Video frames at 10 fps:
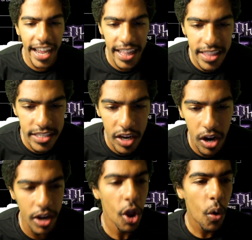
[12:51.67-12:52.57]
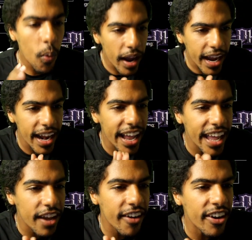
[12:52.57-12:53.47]
I get this card? Where can I
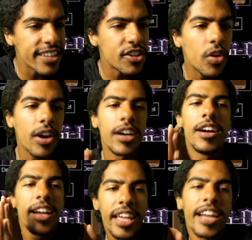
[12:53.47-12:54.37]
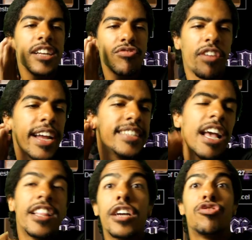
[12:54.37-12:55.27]
get Grandora, Giga's Rays,
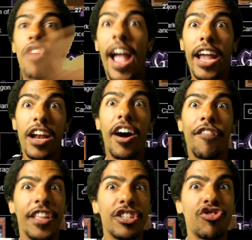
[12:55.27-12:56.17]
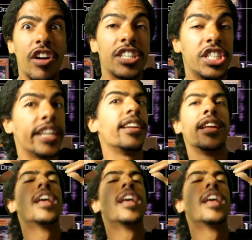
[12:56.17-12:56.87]
the Dragon of Destruction?